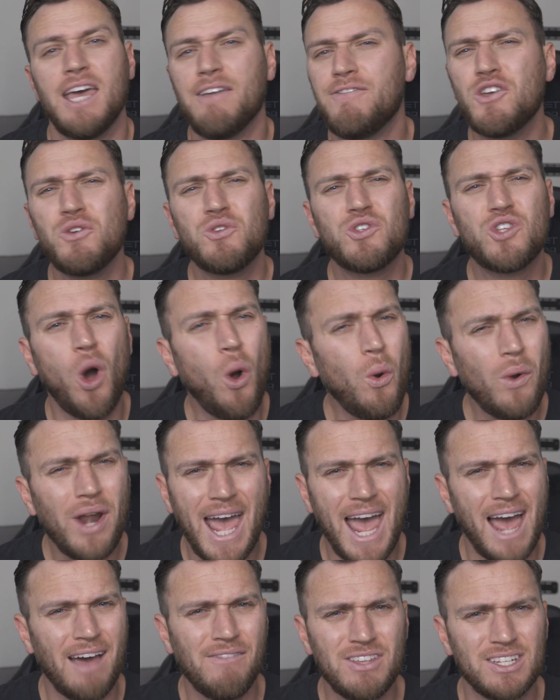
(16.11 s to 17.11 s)
If you don't
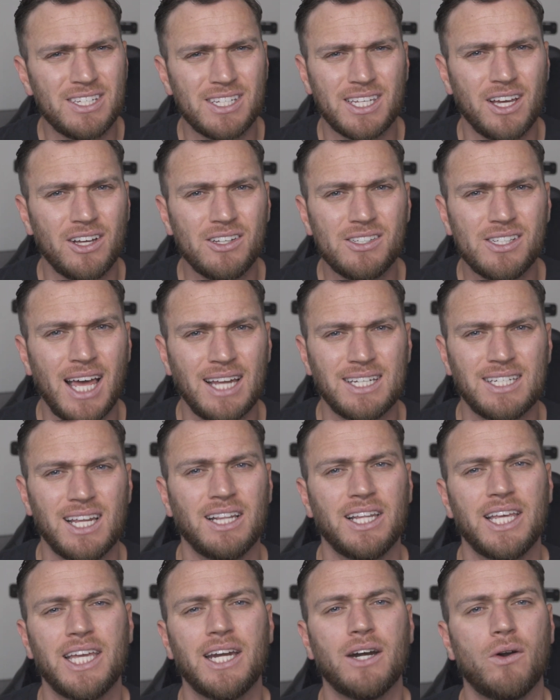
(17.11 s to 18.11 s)
have the skill set to
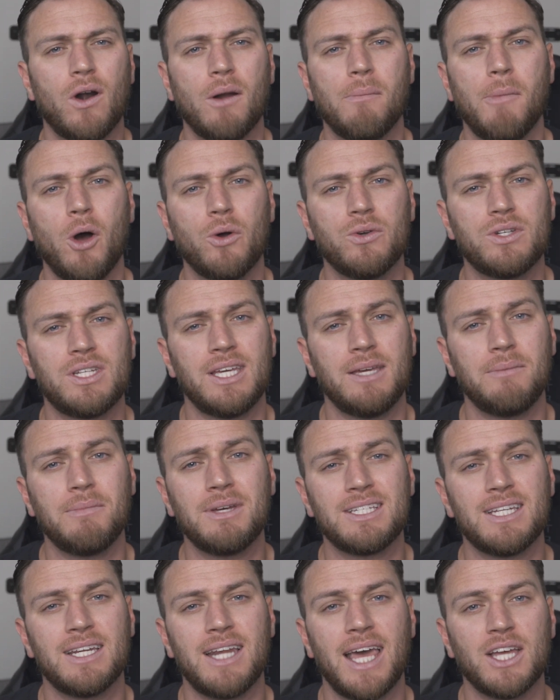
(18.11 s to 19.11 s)
lead a remote team
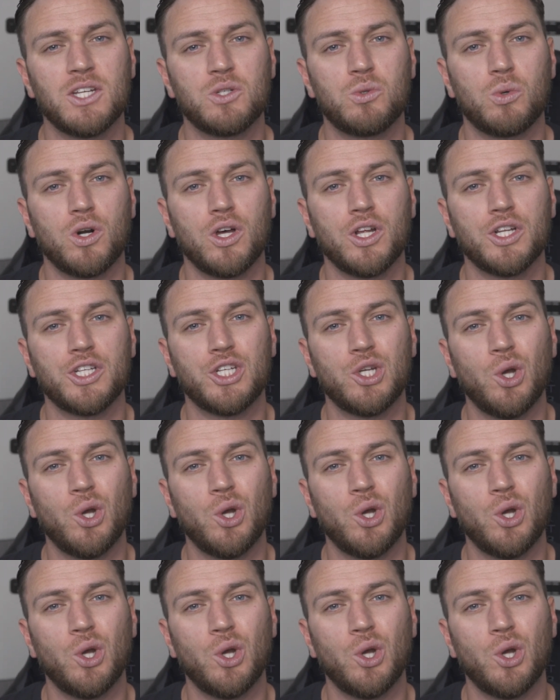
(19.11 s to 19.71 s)
in today's world,